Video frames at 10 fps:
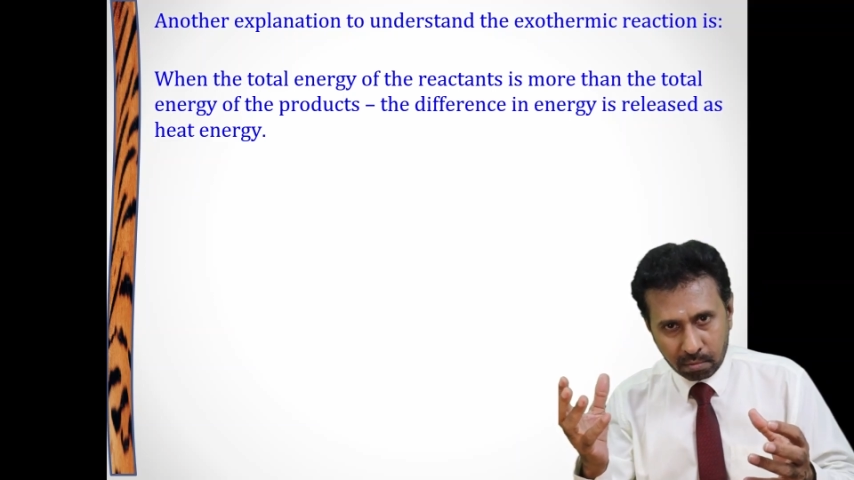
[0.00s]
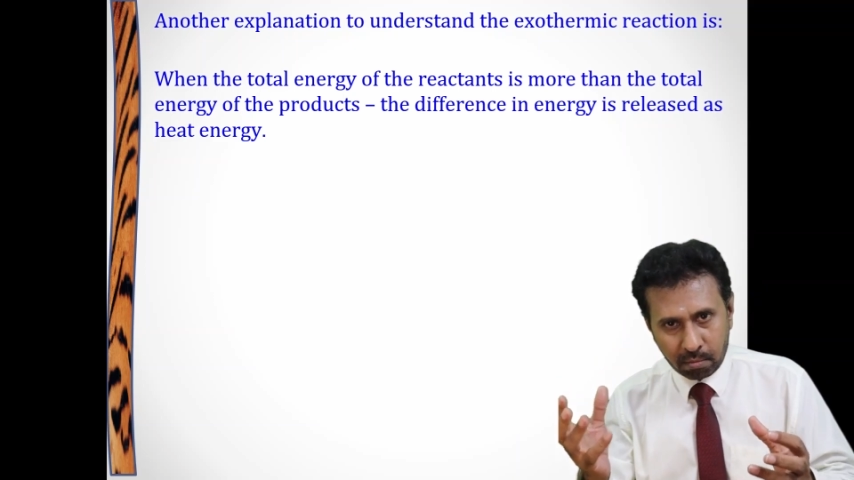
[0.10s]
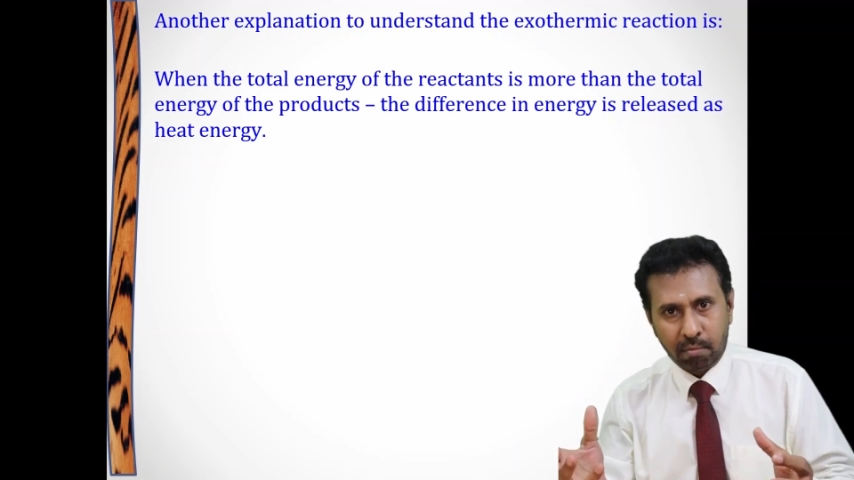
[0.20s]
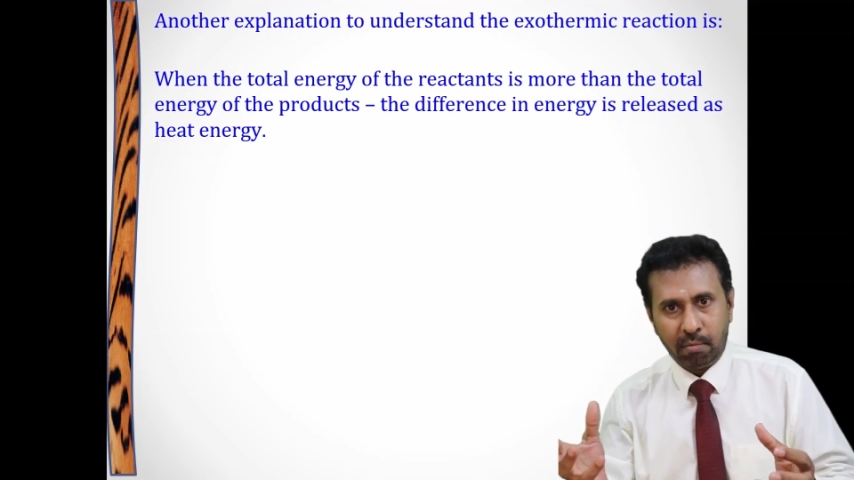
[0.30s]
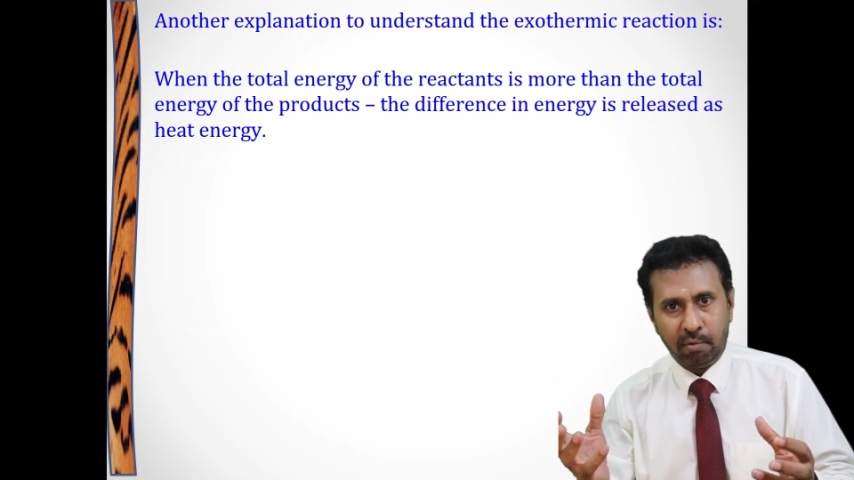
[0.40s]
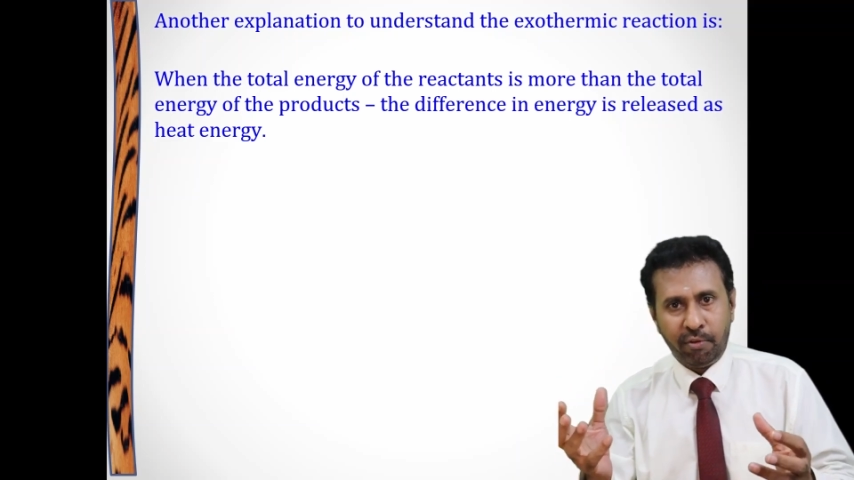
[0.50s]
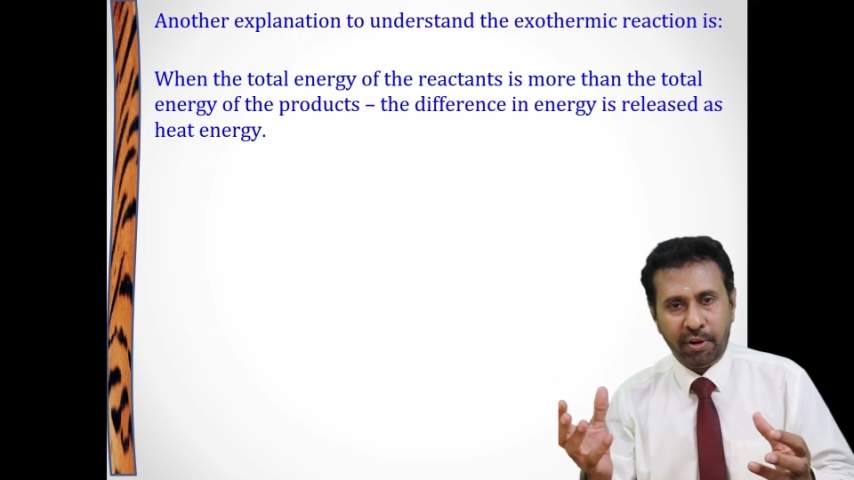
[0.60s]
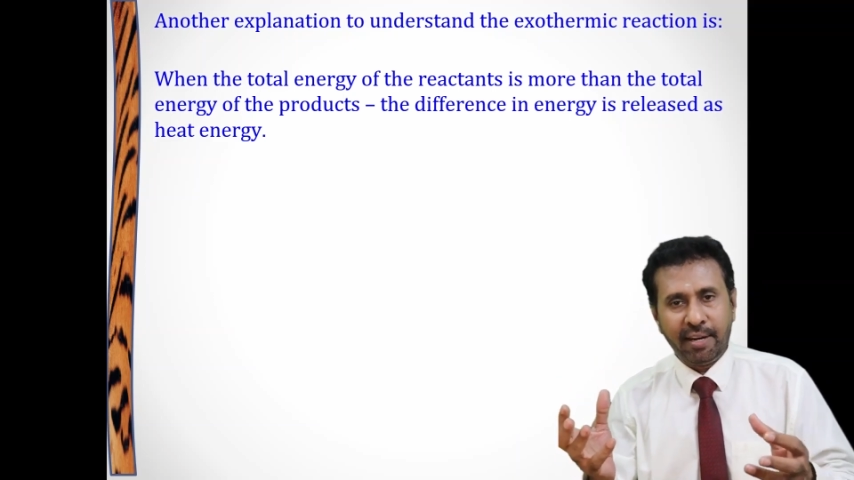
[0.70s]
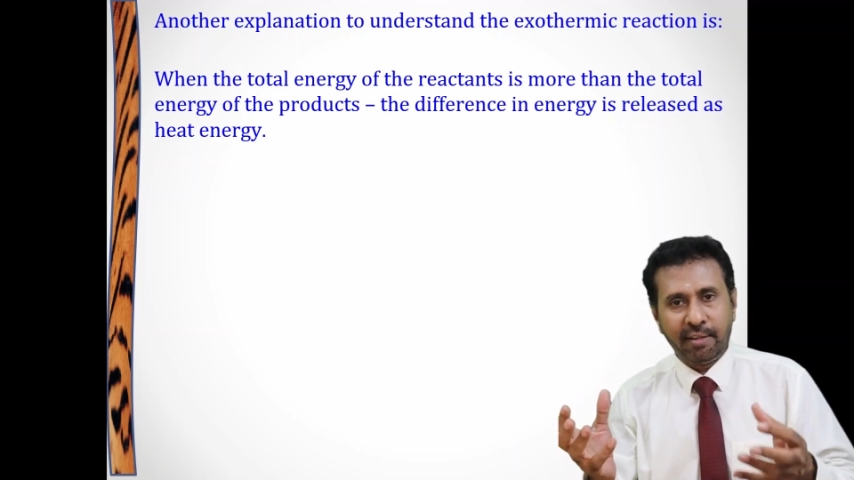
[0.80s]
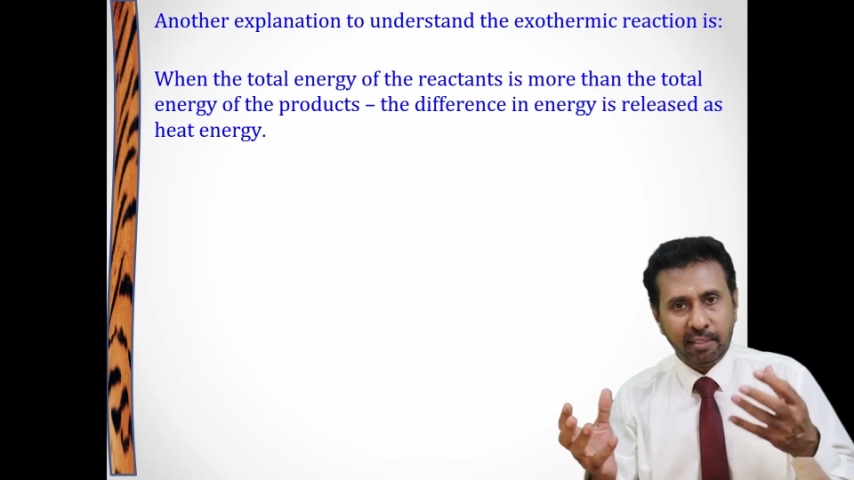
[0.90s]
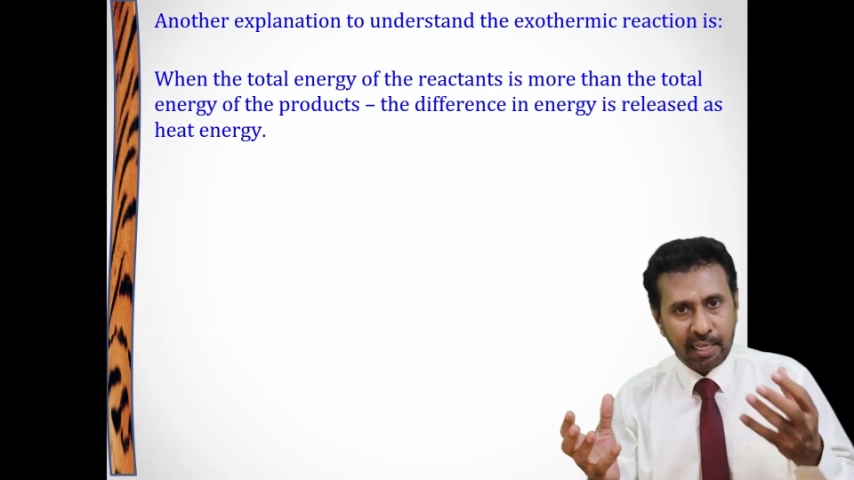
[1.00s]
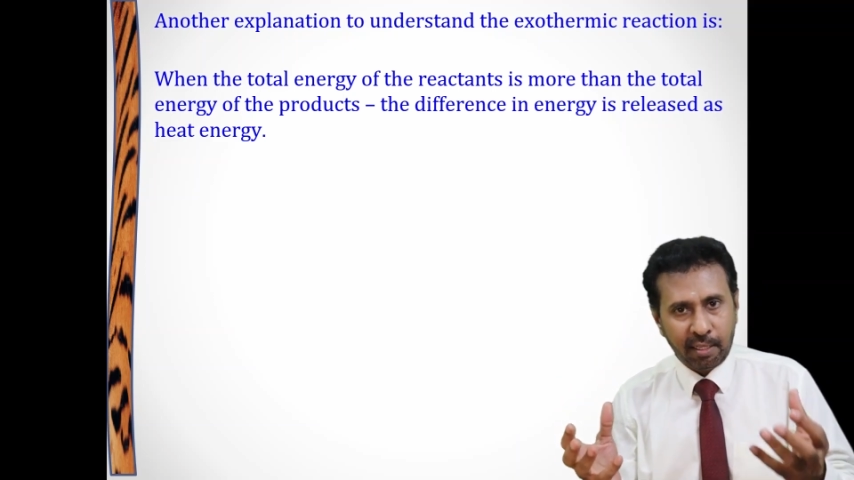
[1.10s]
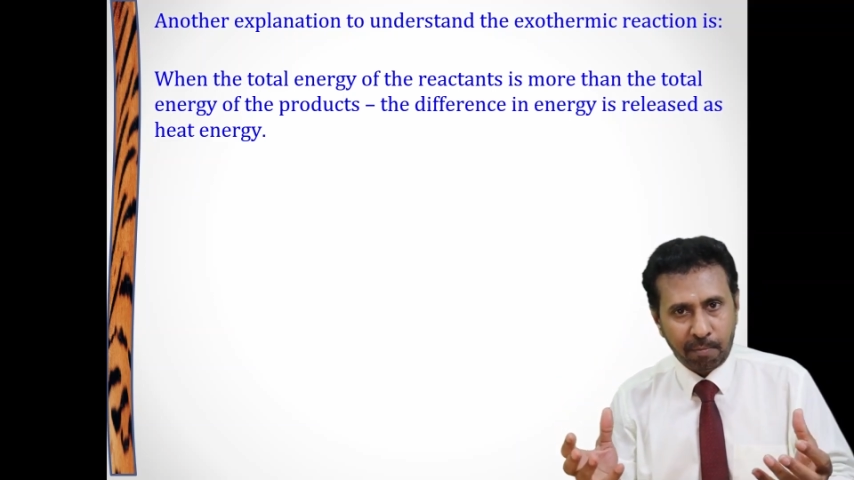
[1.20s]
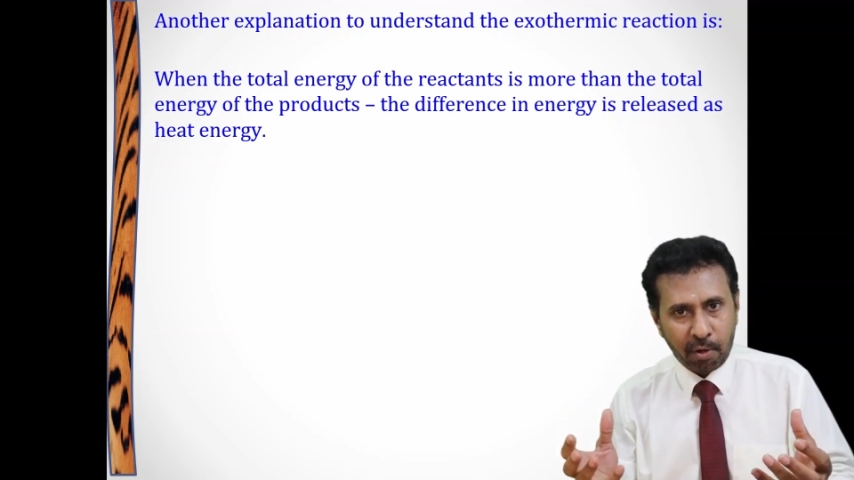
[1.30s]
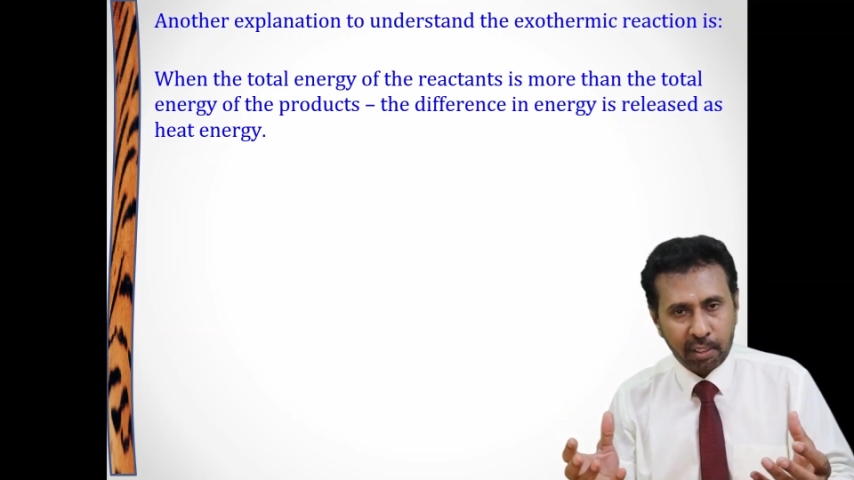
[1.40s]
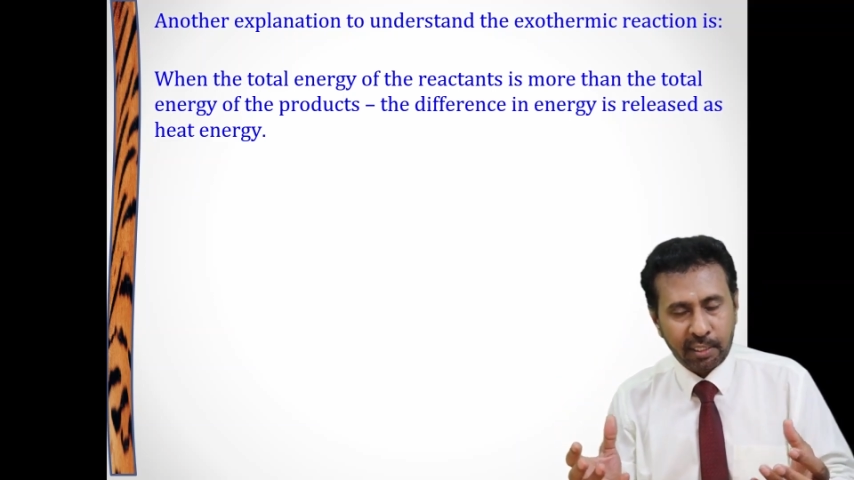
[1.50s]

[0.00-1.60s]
the reactants and the product side.